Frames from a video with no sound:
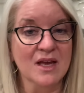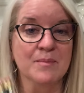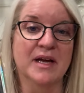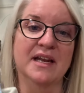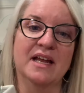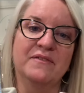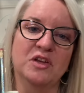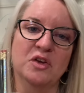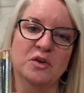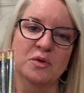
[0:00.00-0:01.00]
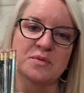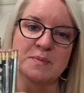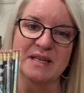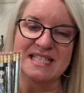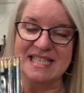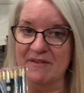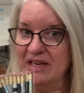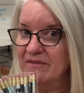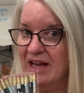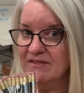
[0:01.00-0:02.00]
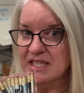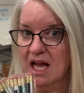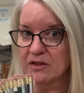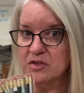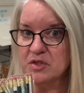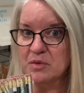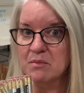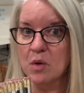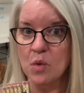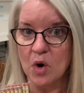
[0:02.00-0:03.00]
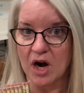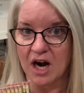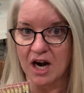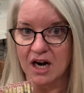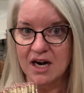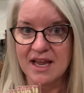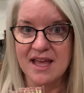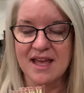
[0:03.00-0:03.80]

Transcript: But if you spend $75 or more